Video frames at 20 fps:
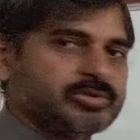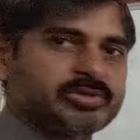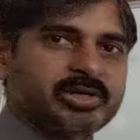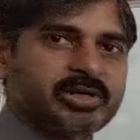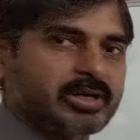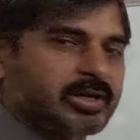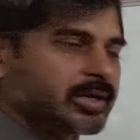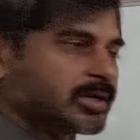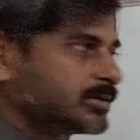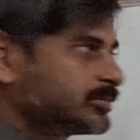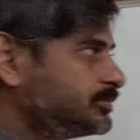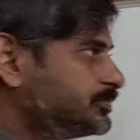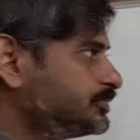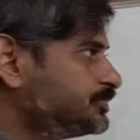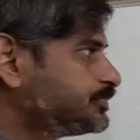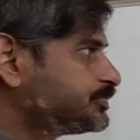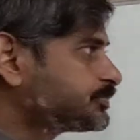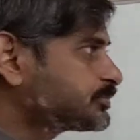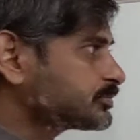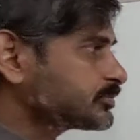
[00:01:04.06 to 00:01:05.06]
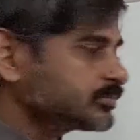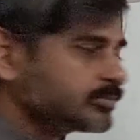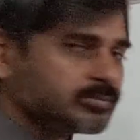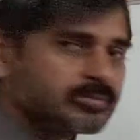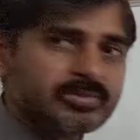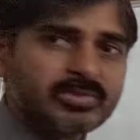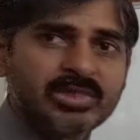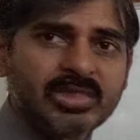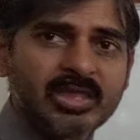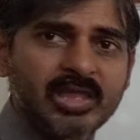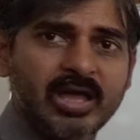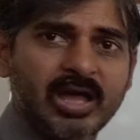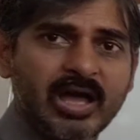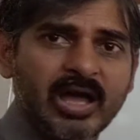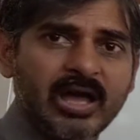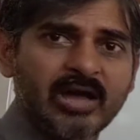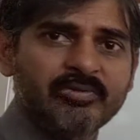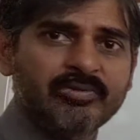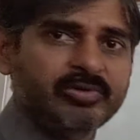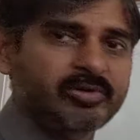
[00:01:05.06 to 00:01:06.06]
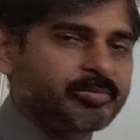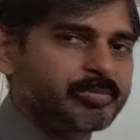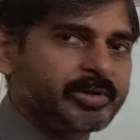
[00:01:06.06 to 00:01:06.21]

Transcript: circuit. We will